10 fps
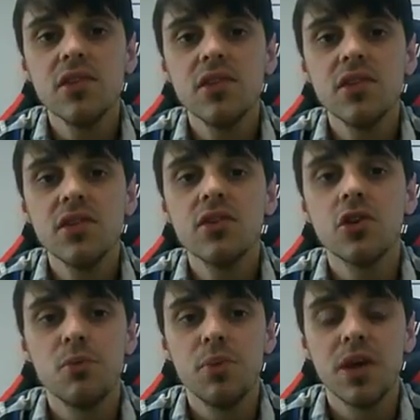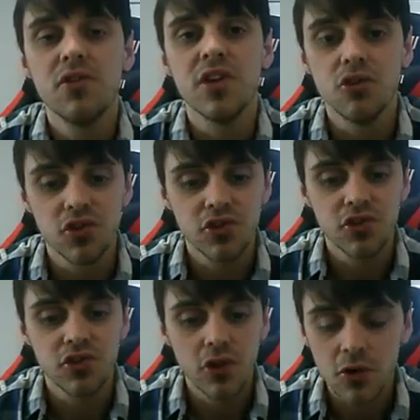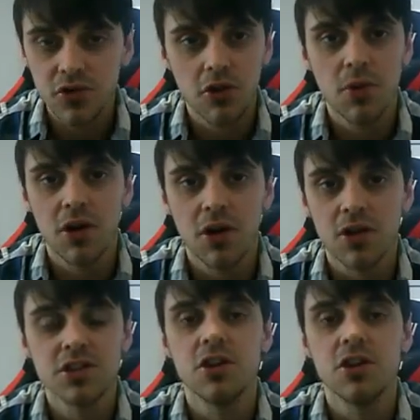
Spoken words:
this is going to benefit you so much.